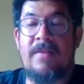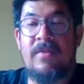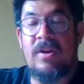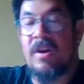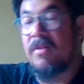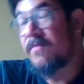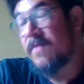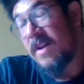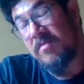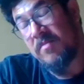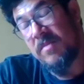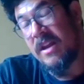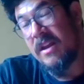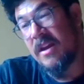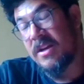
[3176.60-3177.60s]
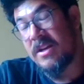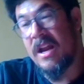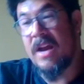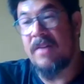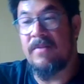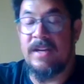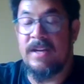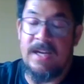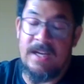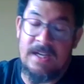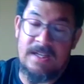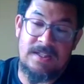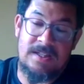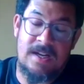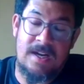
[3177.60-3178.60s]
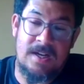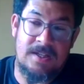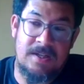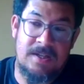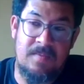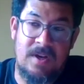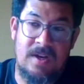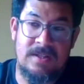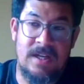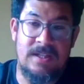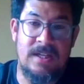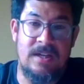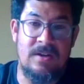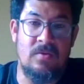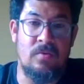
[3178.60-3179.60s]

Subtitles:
a GoFundMe. I don't have a Kickstarter because I did it all